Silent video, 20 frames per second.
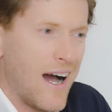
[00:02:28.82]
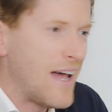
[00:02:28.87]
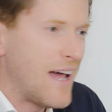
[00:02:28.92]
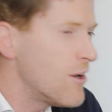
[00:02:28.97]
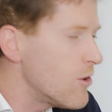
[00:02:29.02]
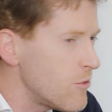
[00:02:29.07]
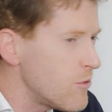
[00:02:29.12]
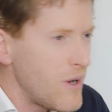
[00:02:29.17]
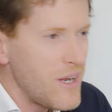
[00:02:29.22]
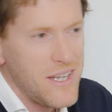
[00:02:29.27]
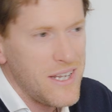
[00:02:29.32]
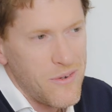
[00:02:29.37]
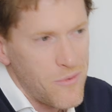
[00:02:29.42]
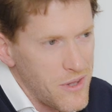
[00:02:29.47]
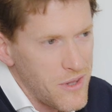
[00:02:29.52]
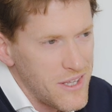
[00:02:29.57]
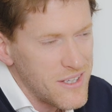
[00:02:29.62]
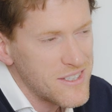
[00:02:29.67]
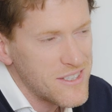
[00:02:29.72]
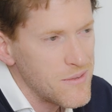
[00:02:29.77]
And already
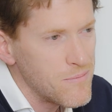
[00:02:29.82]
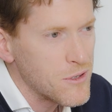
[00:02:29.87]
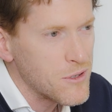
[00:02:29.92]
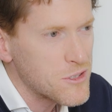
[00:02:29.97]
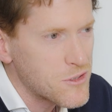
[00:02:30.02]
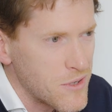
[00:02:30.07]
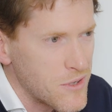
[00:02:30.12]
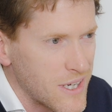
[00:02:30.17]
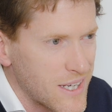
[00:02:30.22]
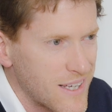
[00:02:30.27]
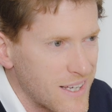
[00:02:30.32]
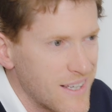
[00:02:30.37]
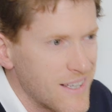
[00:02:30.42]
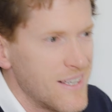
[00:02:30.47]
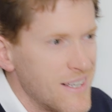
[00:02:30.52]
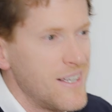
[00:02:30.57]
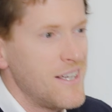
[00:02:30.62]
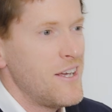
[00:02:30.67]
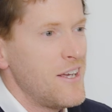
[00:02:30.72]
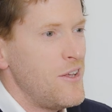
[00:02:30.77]
with this simple trick,
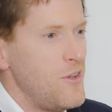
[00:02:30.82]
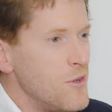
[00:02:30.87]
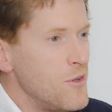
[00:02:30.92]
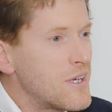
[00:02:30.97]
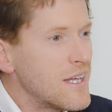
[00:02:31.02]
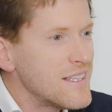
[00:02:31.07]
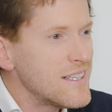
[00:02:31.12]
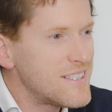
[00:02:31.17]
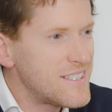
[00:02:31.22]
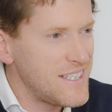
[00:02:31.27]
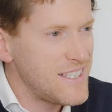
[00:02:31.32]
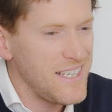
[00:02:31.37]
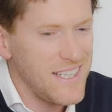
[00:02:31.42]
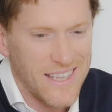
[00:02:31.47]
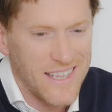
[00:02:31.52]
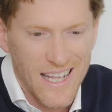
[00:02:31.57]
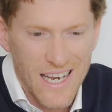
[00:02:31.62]
you can see